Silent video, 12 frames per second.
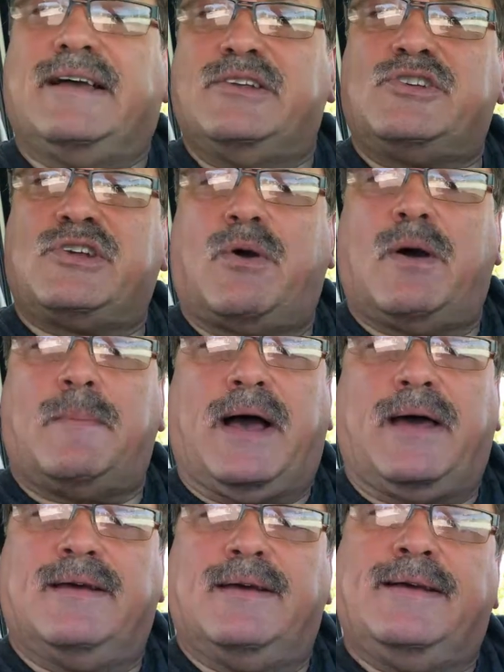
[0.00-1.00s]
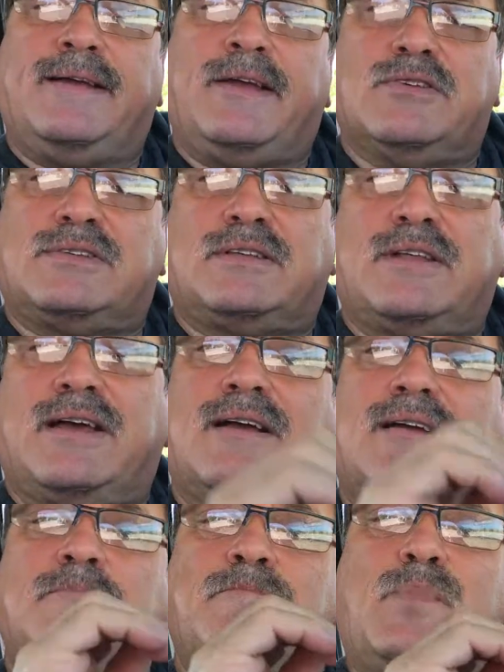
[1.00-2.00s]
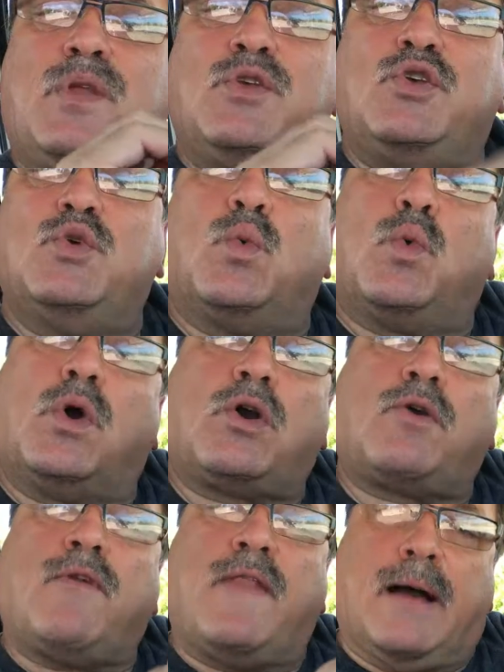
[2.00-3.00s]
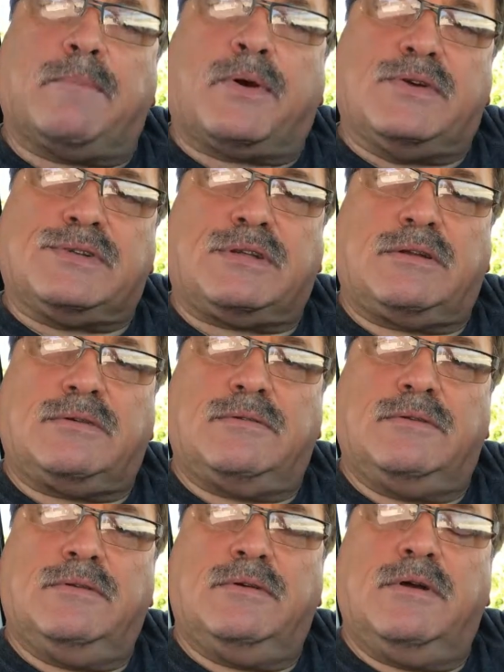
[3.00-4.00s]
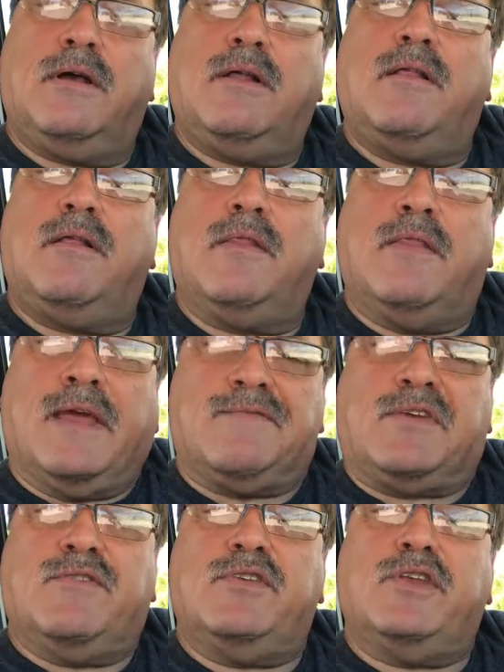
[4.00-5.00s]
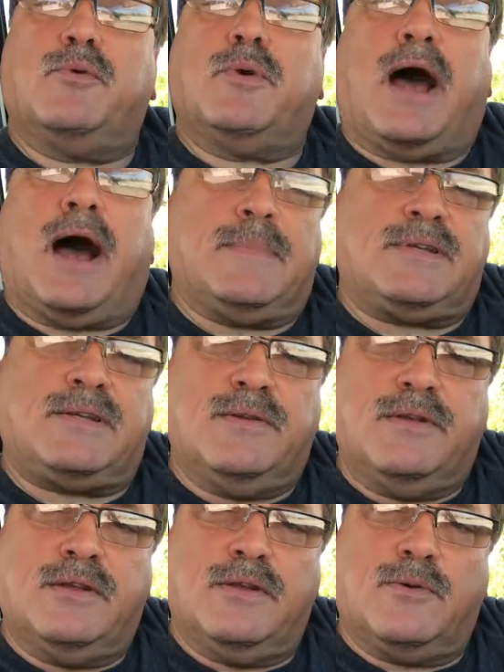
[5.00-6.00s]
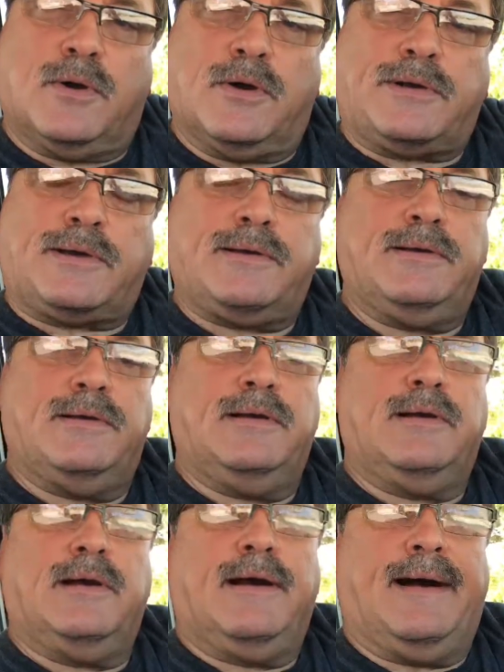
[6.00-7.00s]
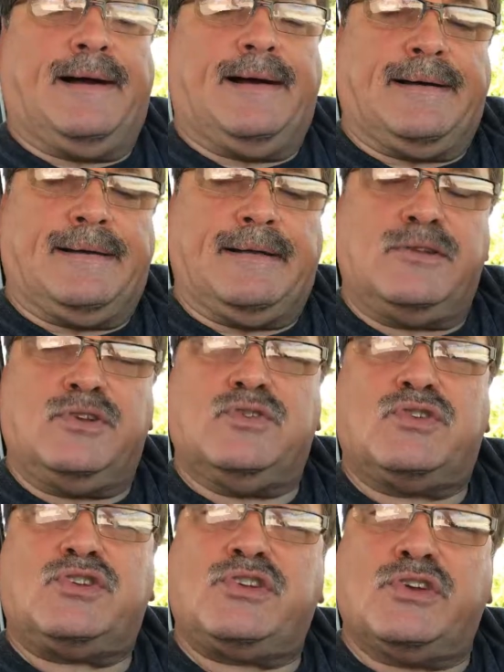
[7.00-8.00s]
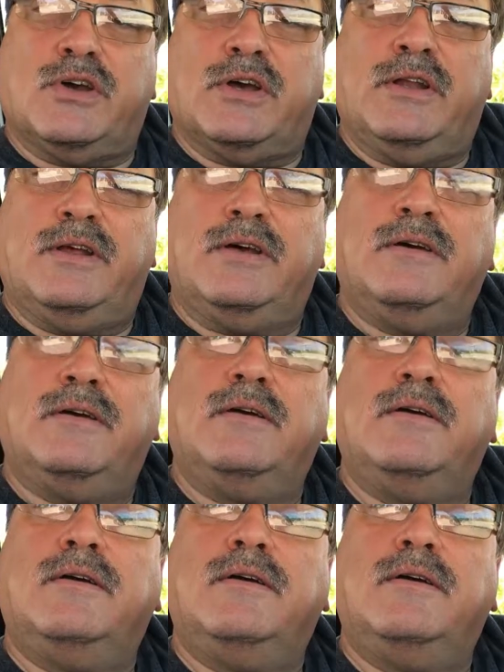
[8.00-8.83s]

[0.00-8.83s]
that you show up at. Here's the thing: you work for that person. They've given you an opportunity to work. Uh, you should